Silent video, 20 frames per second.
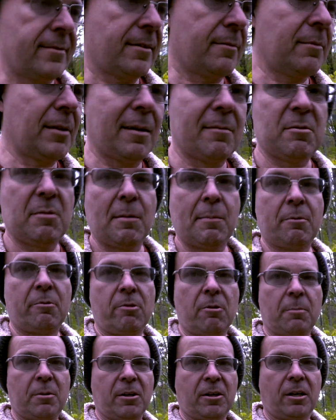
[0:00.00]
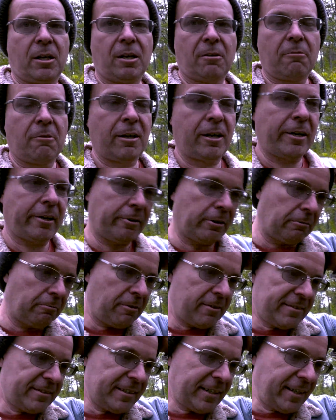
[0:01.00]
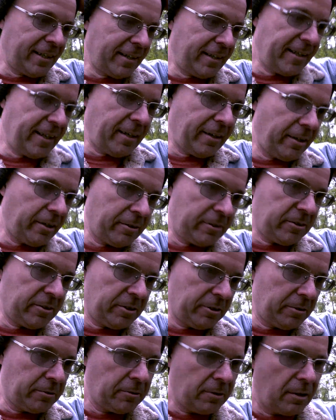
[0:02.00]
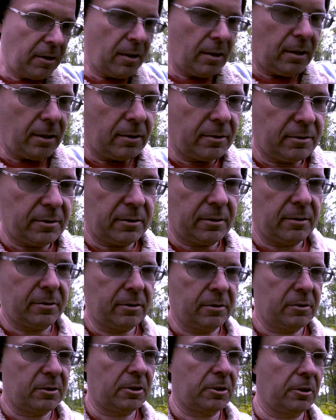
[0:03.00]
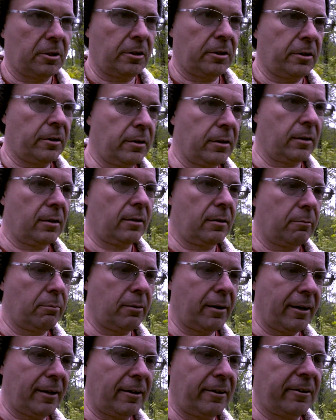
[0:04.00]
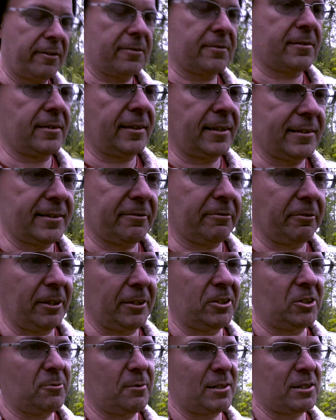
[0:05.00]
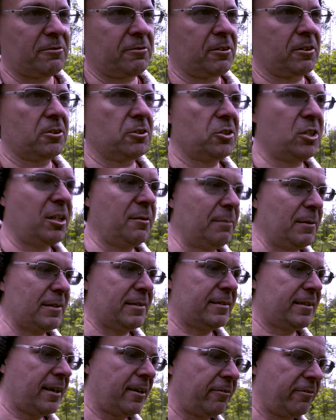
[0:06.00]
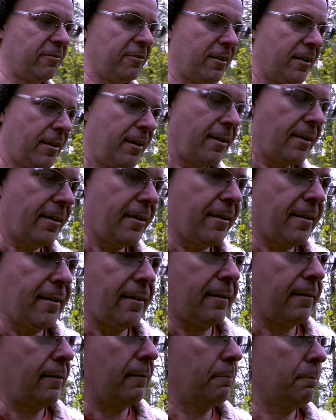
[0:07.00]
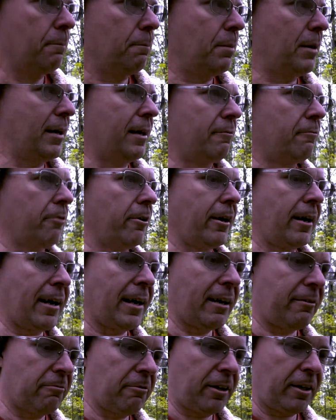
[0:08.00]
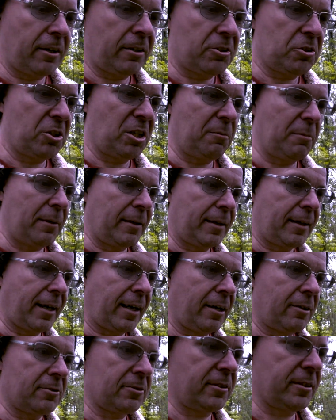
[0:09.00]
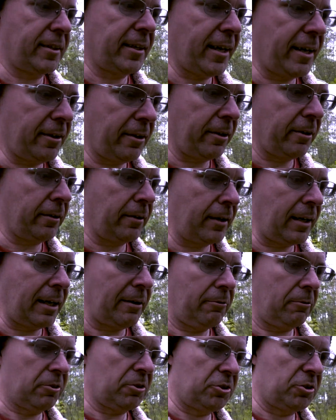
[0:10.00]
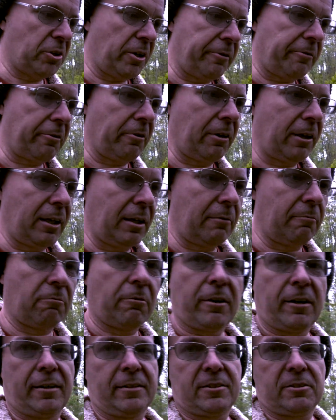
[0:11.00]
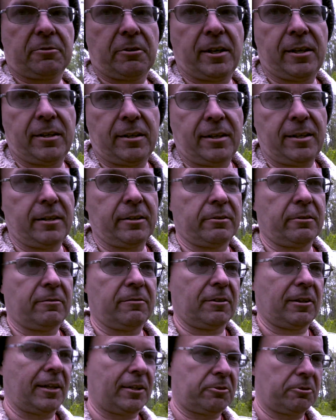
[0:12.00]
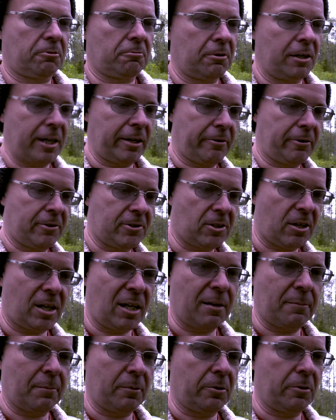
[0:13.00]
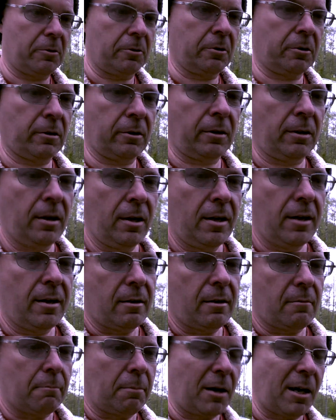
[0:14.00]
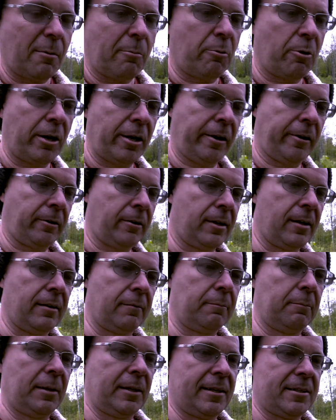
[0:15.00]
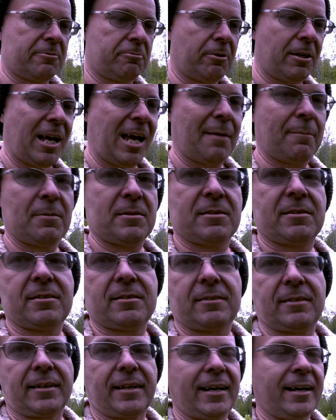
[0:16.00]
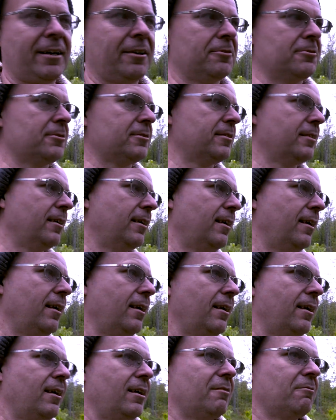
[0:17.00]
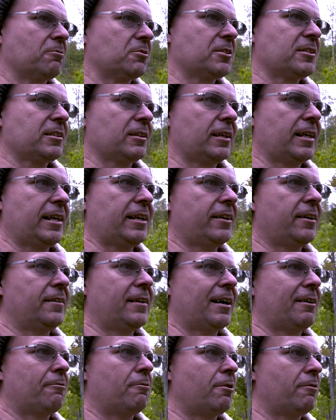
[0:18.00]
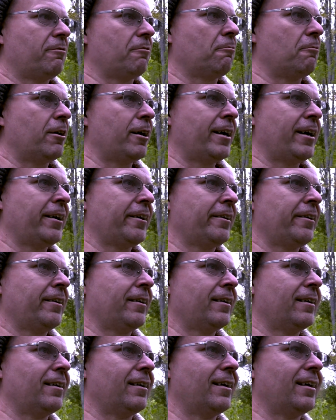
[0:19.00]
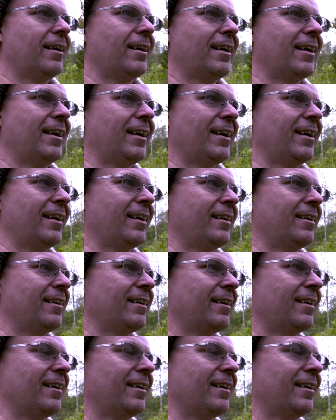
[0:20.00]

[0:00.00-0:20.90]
sometimes people will put a hot wire on one side or the other to deter predators. It doesn't really do much for the sheep itself, but where I run sheep and cows together, I will generally run a strand either of electric wire on top or barbed wire, because what happens is the cows will just lean on that woven wire and